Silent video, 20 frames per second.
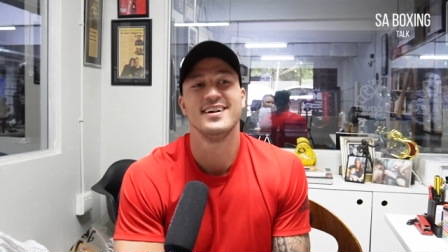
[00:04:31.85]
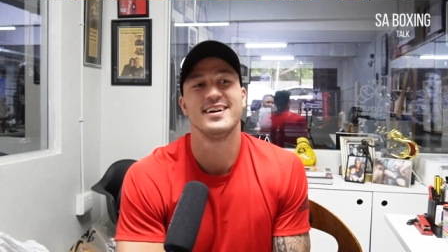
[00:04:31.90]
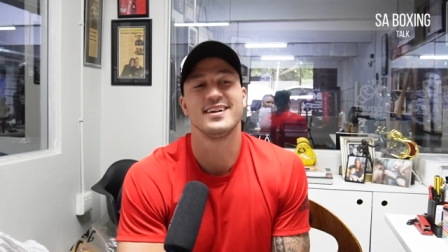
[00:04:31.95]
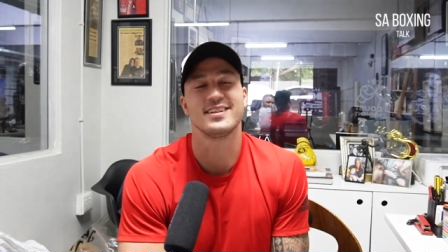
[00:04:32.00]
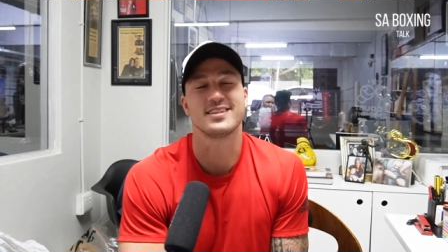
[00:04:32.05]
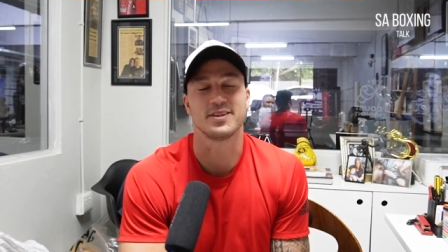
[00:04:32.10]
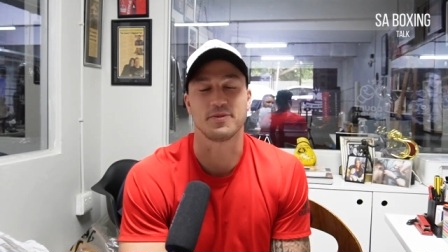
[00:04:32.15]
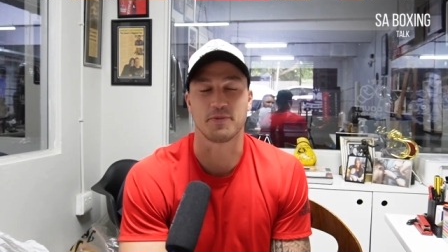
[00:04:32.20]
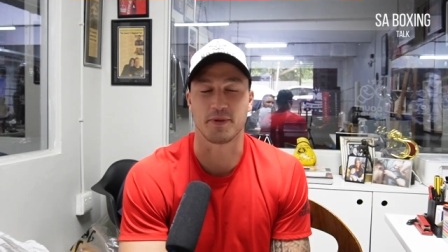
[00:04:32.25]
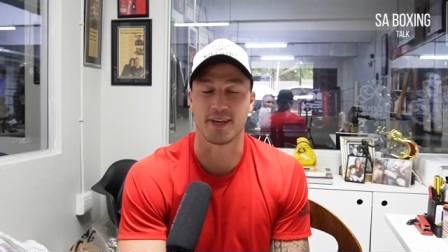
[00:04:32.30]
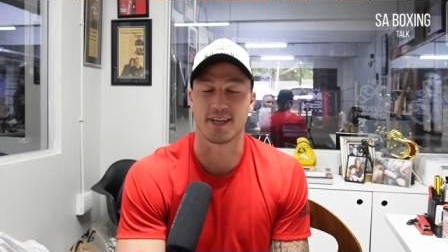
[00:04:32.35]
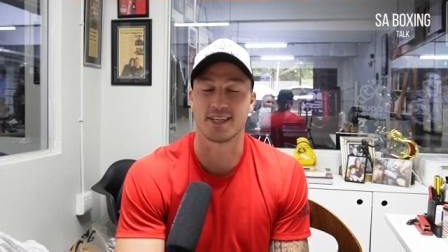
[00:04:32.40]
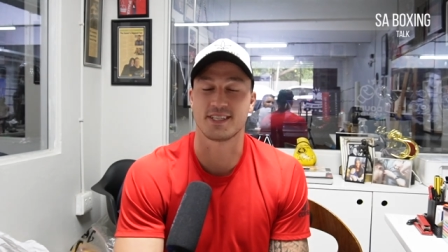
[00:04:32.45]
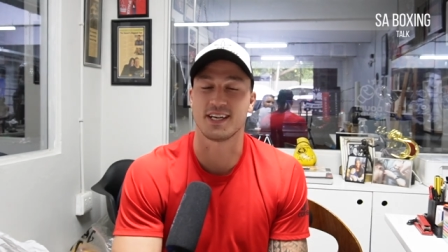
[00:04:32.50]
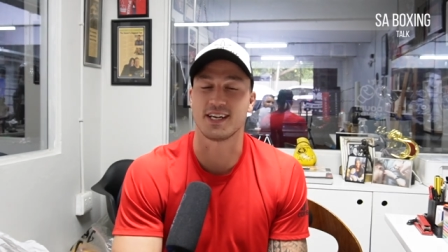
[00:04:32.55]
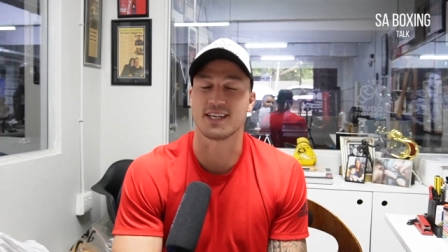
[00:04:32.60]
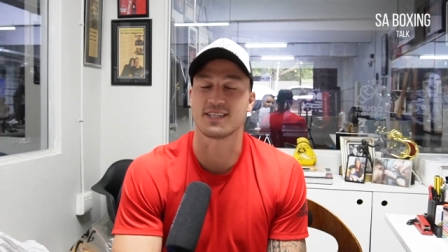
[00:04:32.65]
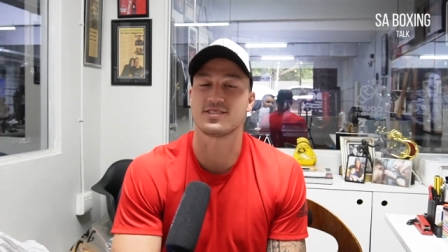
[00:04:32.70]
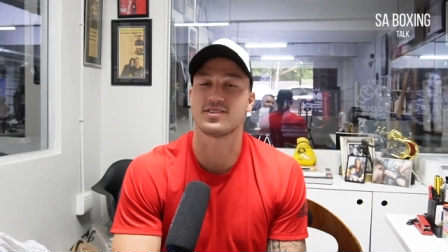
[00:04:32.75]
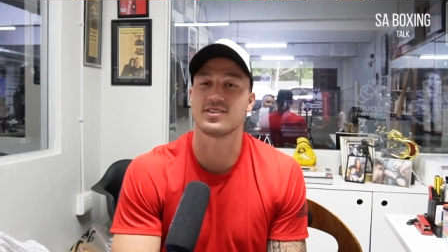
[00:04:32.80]
it's going to be
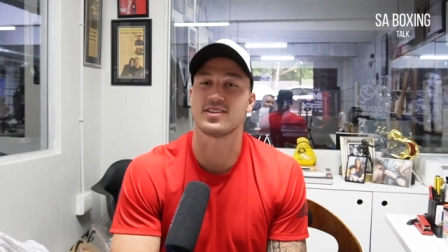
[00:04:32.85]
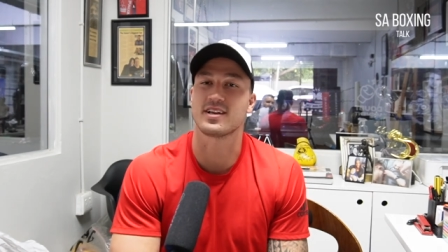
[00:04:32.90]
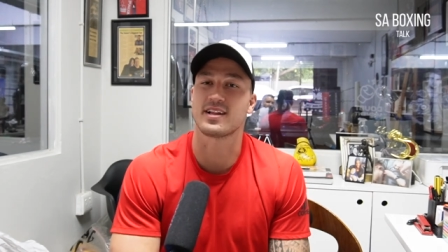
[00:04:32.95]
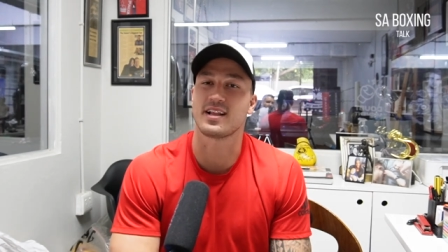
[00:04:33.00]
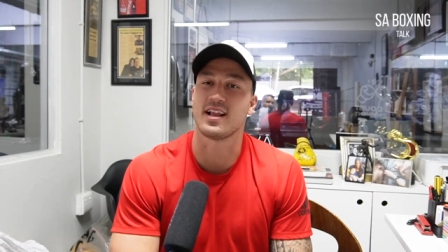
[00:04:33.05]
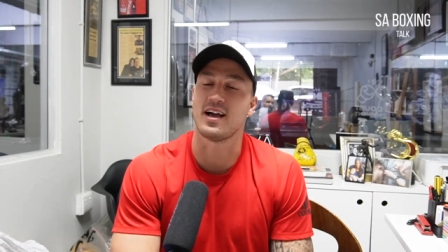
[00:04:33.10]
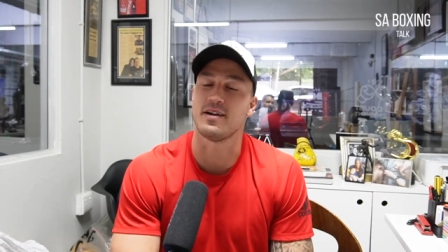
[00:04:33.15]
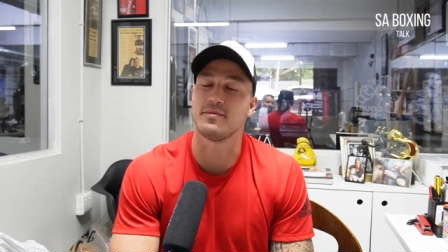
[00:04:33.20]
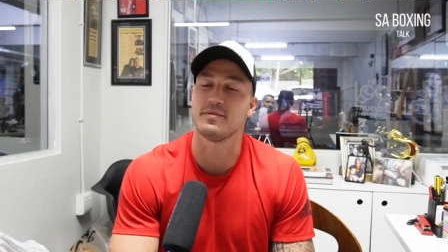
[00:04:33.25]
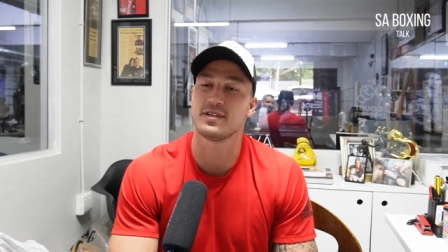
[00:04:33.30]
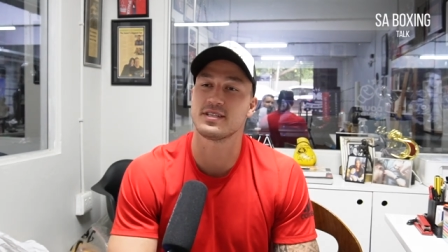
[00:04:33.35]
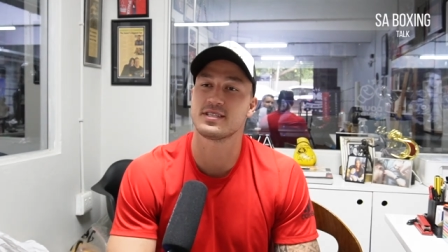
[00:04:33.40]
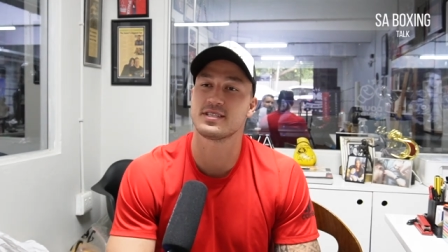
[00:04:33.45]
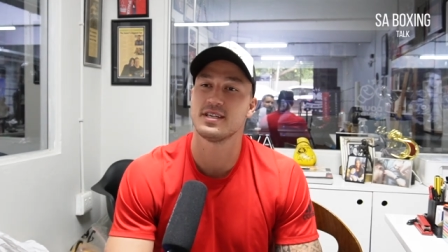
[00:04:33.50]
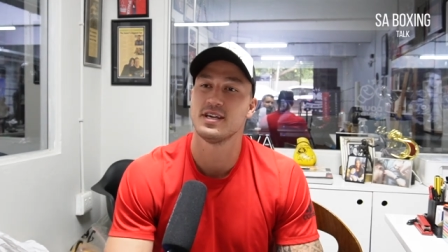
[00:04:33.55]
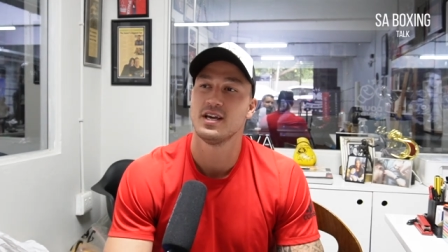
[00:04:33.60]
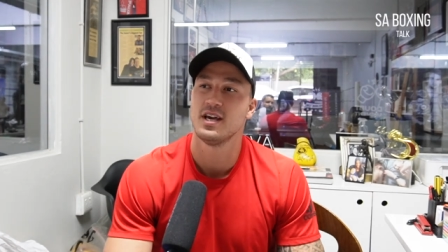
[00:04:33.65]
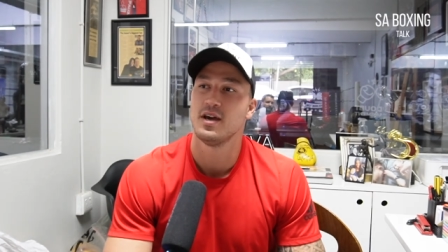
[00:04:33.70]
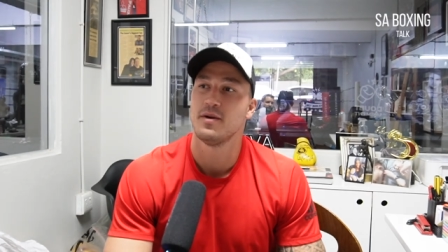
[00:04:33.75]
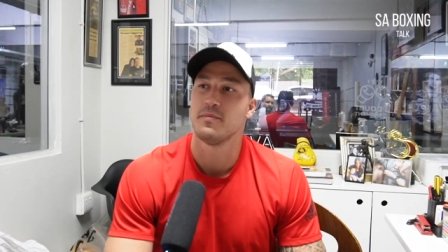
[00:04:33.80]
adjust to the climate,
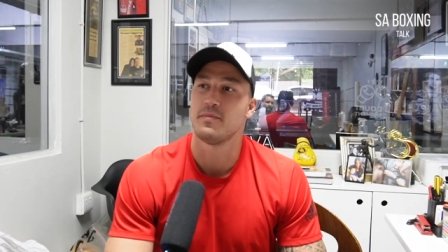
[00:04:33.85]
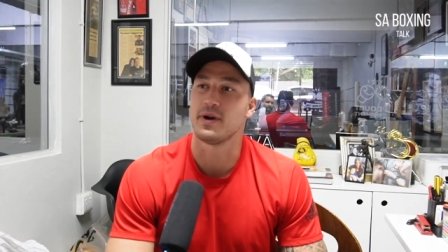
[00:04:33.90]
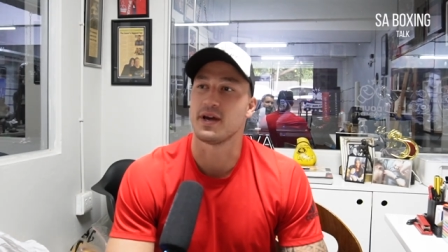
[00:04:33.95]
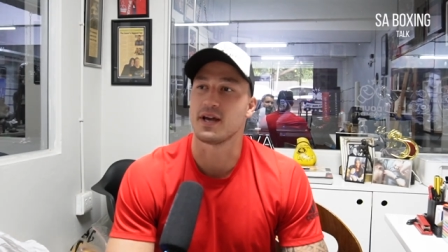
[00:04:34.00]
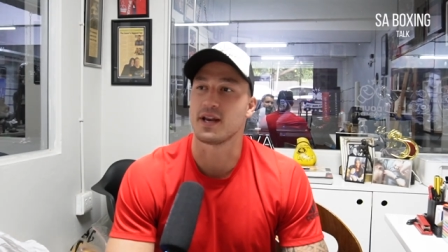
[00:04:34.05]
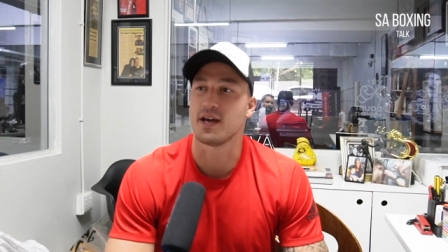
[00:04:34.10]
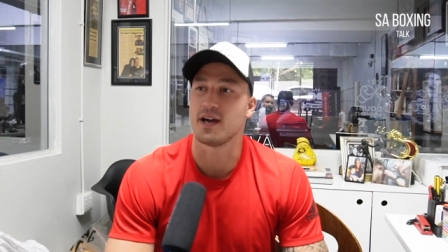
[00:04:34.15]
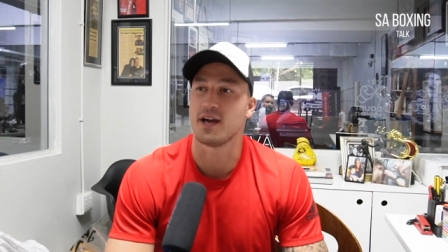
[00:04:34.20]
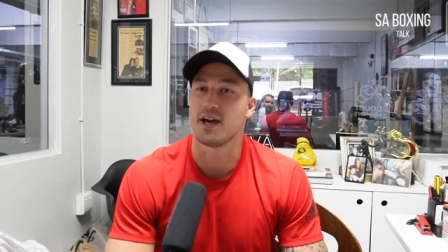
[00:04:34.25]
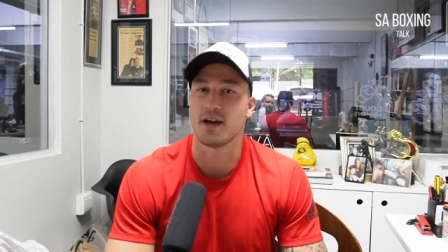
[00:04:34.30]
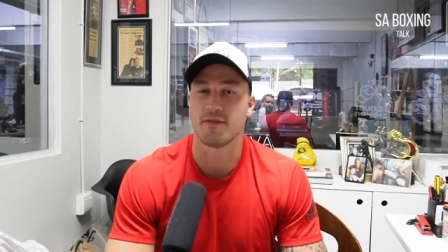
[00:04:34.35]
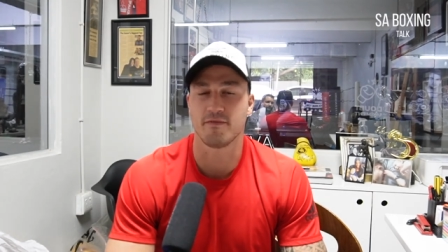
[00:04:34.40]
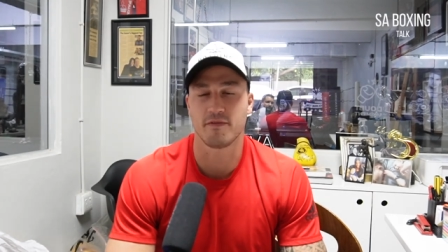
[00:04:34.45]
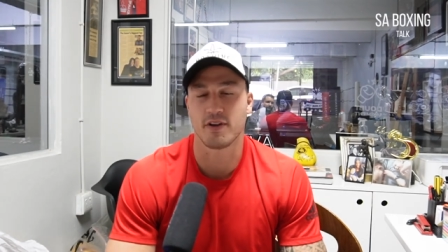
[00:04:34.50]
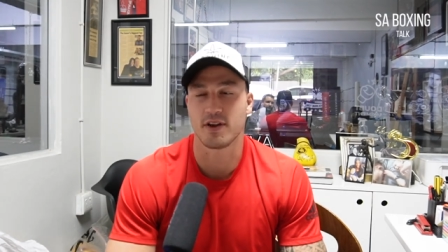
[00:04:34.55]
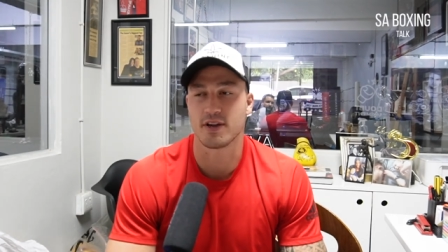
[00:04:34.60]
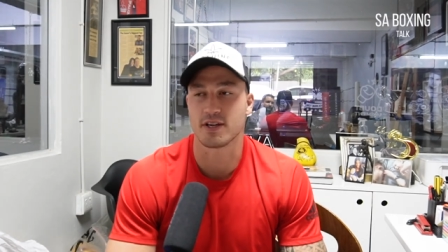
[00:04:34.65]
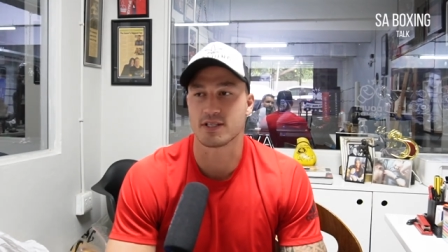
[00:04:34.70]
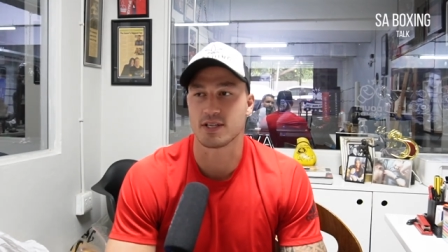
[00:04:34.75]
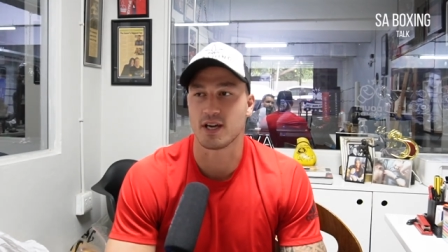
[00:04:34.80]
but I'm
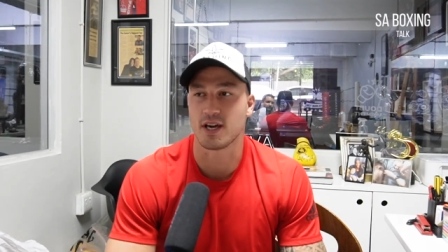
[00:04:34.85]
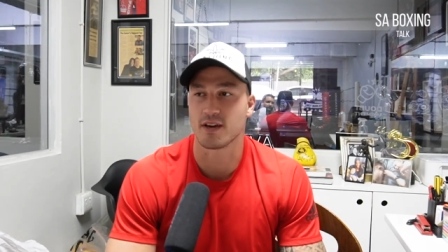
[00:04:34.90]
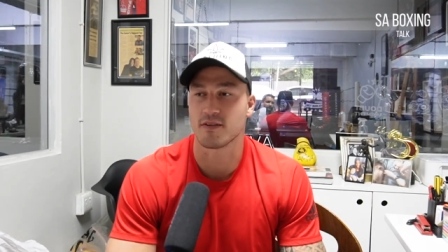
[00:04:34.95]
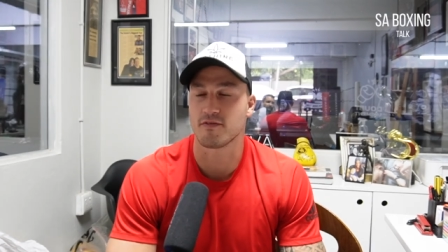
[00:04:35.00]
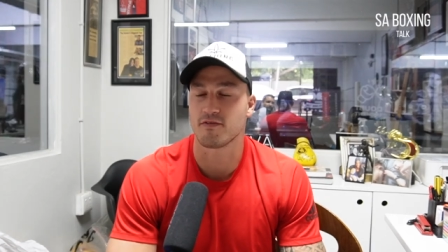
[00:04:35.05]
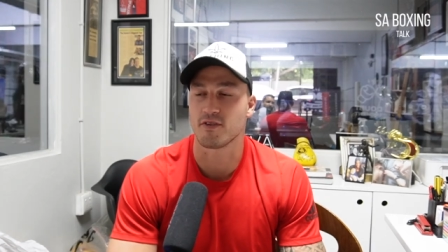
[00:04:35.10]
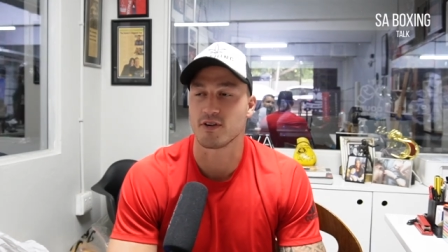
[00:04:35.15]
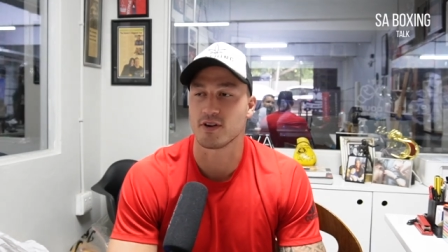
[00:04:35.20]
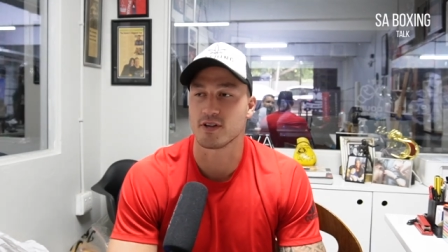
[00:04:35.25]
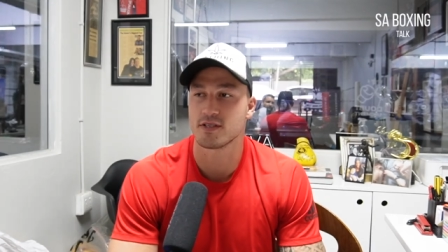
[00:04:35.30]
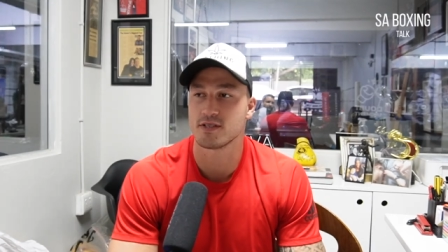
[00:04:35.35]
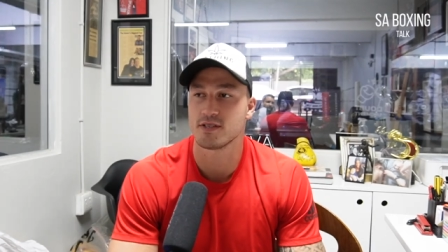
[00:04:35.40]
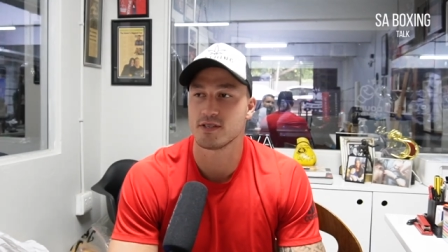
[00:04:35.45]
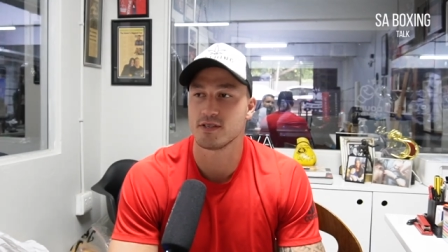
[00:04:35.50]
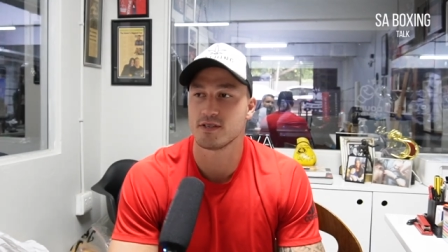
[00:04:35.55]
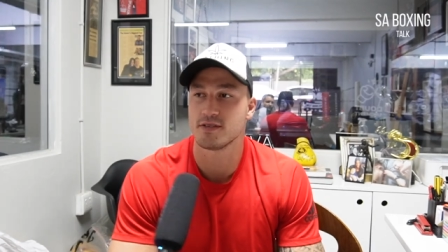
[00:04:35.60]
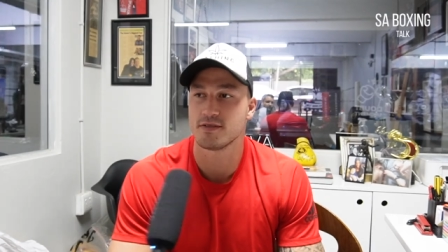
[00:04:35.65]
very excited for it.